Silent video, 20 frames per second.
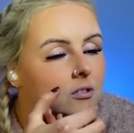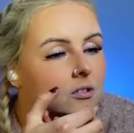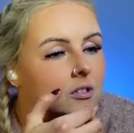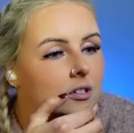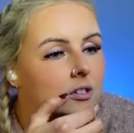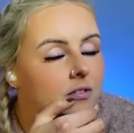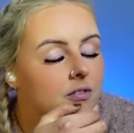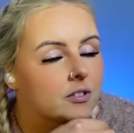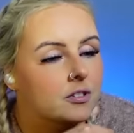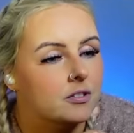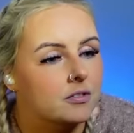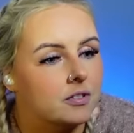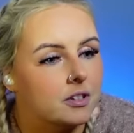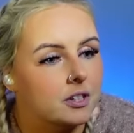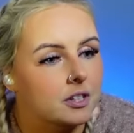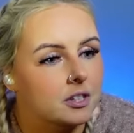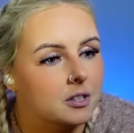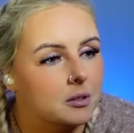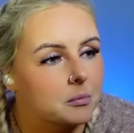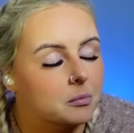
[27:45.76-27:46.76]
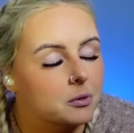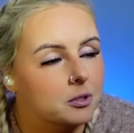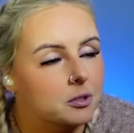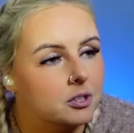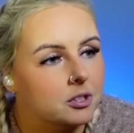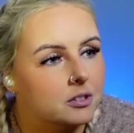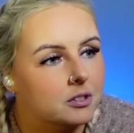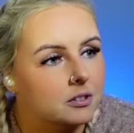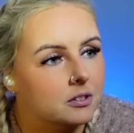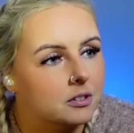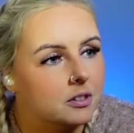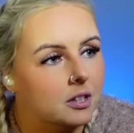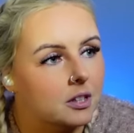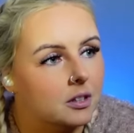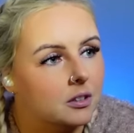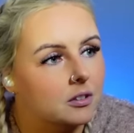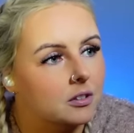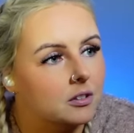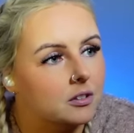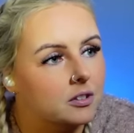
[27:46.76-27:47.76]
Oh, I feel very emotional now. I
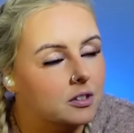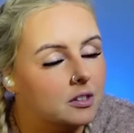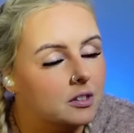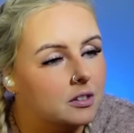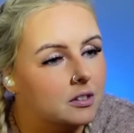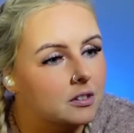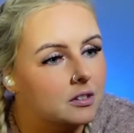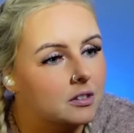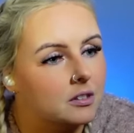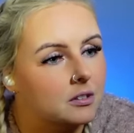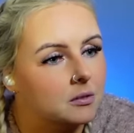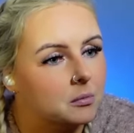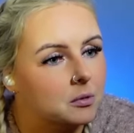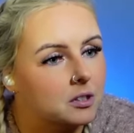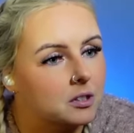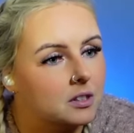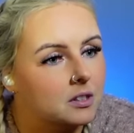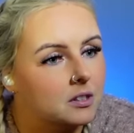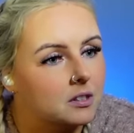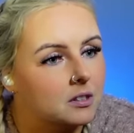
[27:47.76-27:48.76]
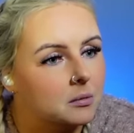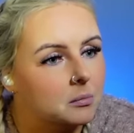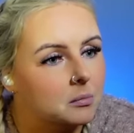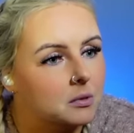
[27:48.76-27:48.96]
really didn't want it to